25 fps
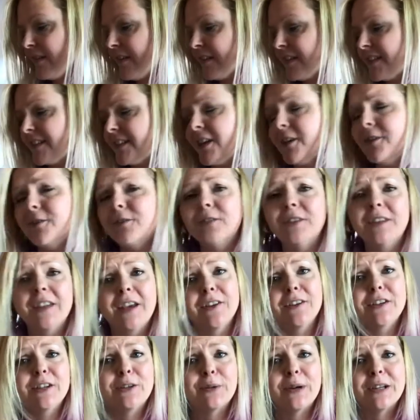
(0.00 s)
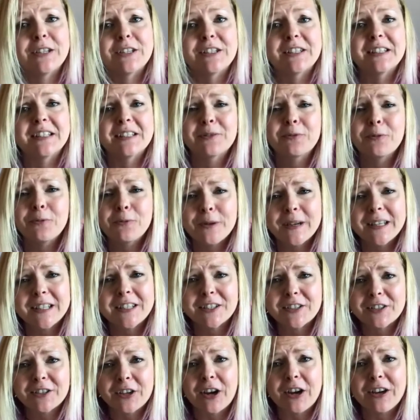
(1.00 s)
So the only question is,
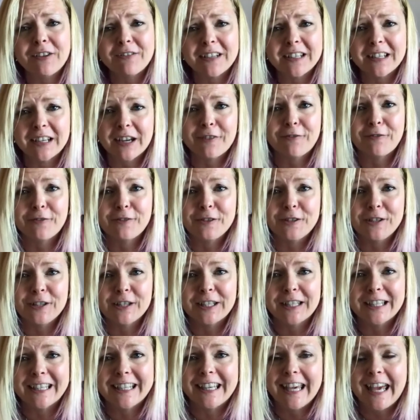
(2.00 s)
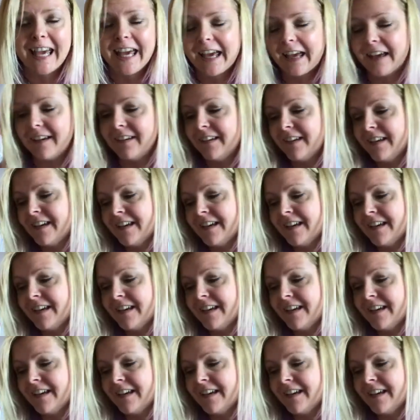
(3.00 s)
which diary cover are you going to get?